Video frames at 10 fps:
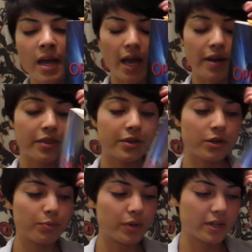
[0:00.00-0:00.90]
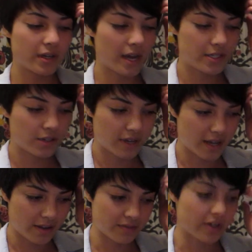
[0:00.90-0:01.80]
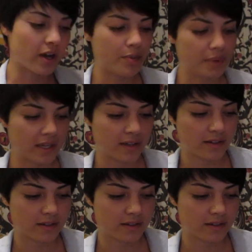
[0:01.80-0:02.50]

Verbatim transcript: And a third book, I don't have a copy